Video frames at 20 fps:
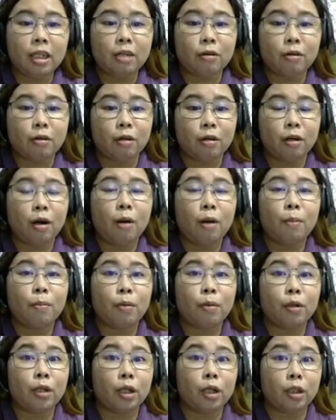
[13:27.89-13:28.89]
or
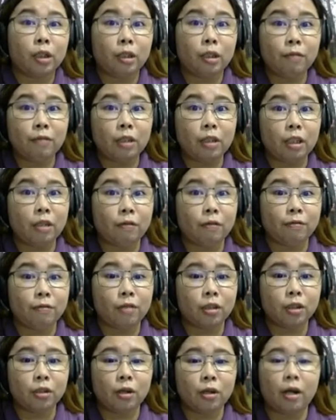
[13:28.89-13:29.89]
productivity of the
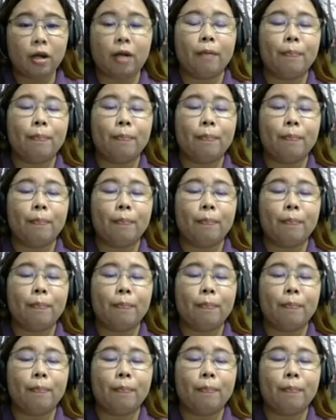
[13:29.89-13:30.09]
soil